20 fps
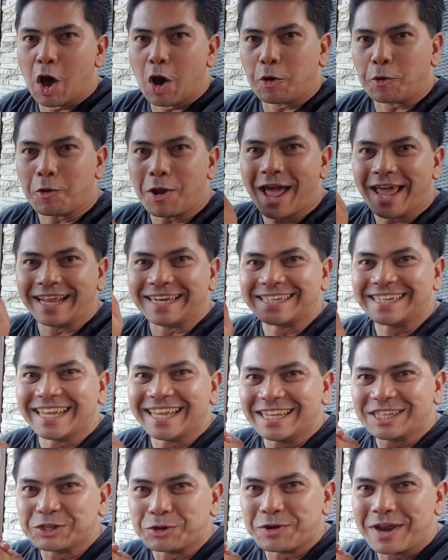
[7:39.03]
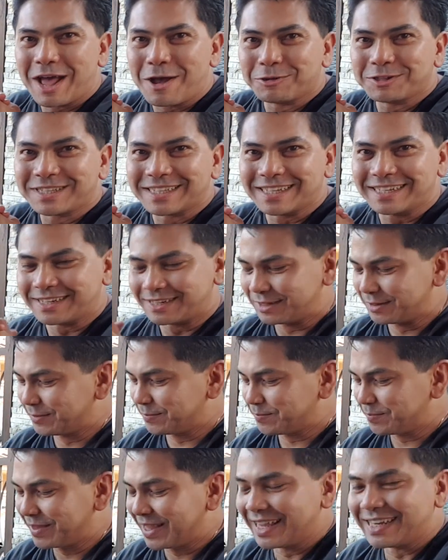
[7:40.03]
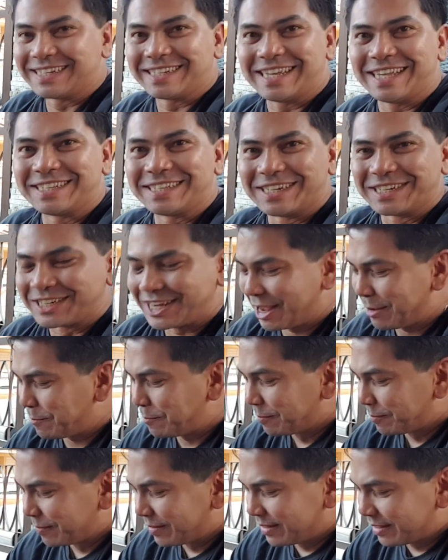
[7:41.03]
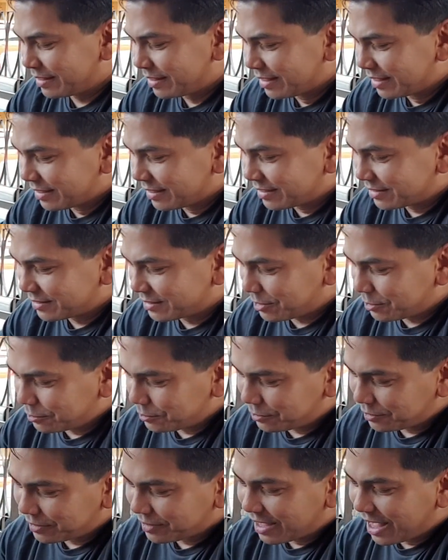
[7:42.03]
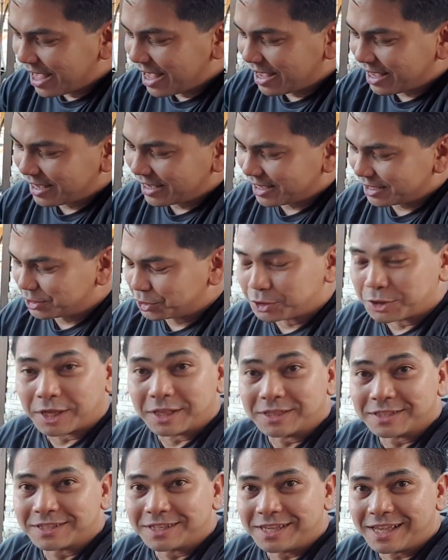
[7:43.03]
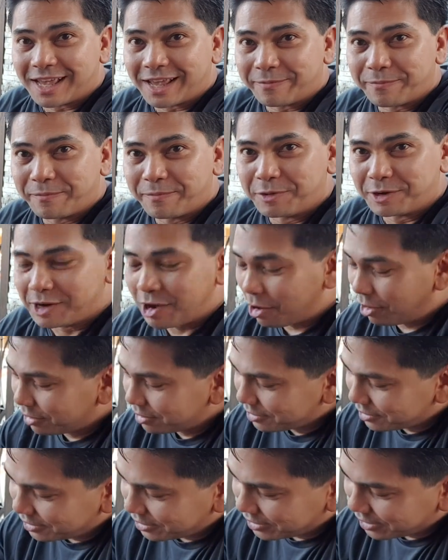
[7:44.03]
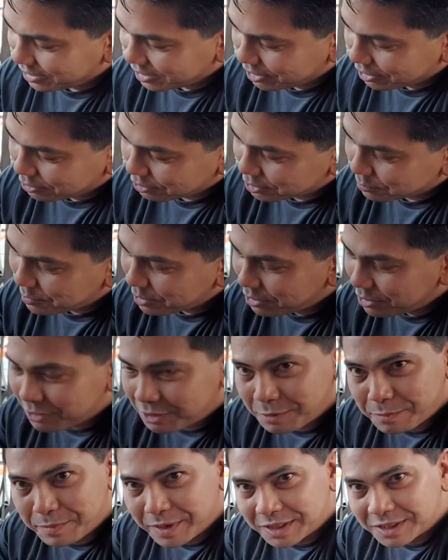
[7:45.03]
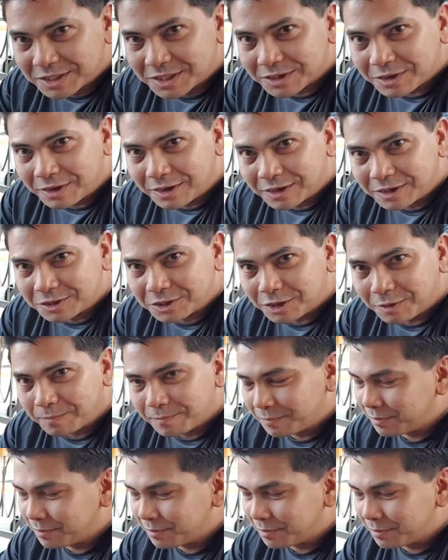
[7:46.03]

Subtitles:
Alright, so now it's the tasting time. So as you can see, I put all the crispy little bits on the top.